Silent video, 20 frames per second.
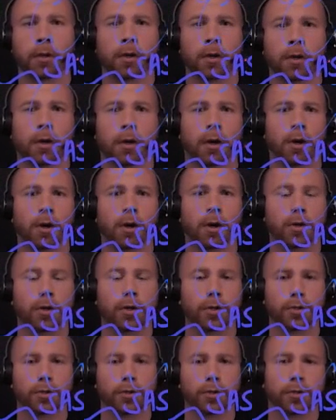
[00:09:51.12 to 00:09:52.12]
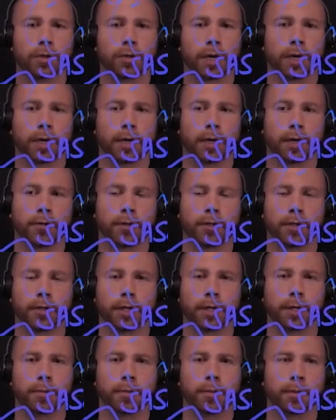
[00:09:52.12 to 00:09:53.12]
All users do not have the
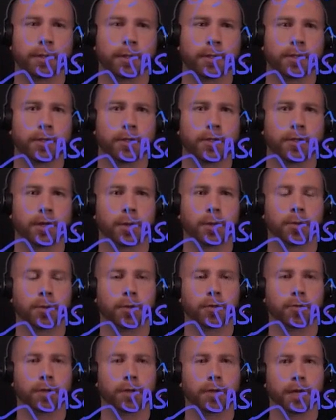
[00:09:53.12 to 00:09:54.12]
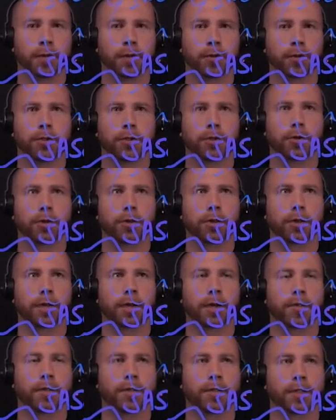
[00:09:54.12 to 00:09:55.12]
same type of behaviors, nor do they
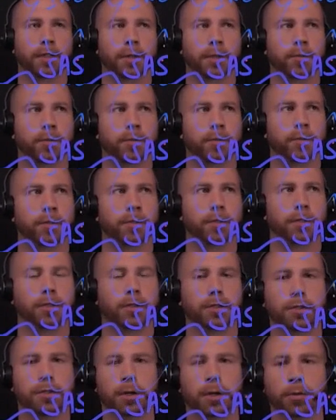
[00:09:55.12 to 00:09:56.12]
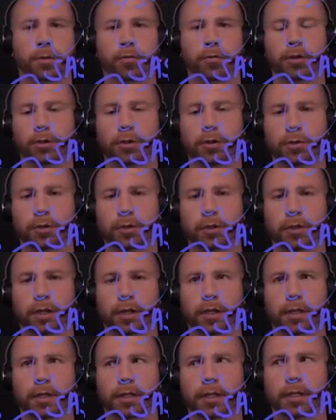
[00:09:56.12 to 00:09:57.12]
have the same type of resources they
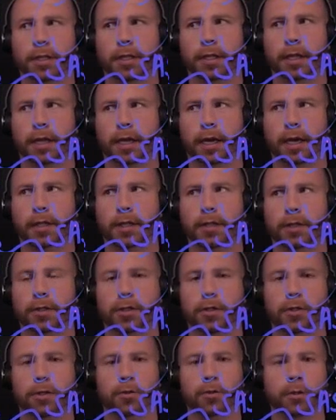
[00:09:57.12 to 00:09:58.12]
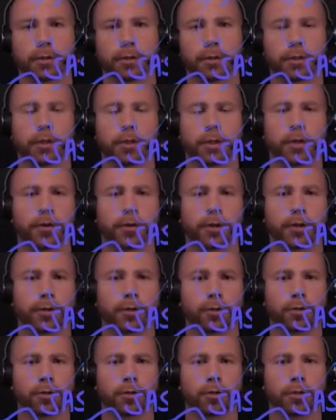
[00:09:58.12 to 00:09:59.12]
need to get access to, and security
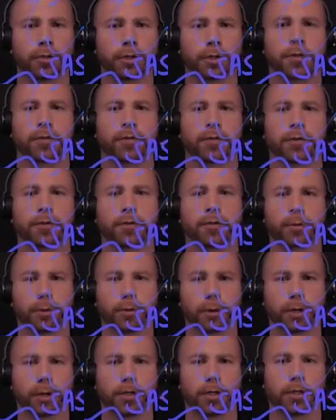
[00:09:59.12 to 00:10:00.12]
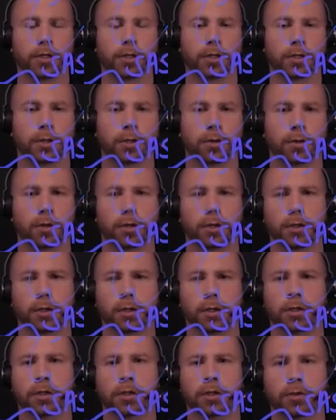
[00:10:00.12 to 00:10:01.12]
controls differ from organization to
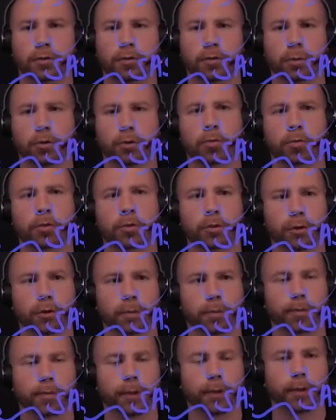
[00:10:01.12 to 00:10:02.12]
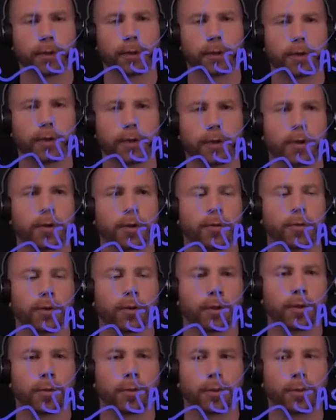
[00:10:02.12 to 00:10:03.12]
organization, from group to group. One of
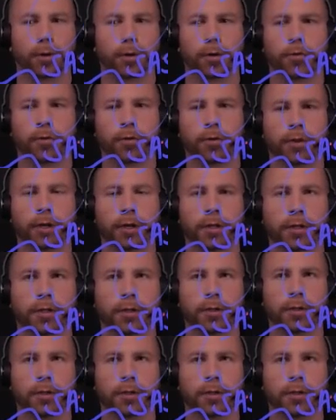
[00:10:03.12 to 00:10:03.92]
the beautiful things of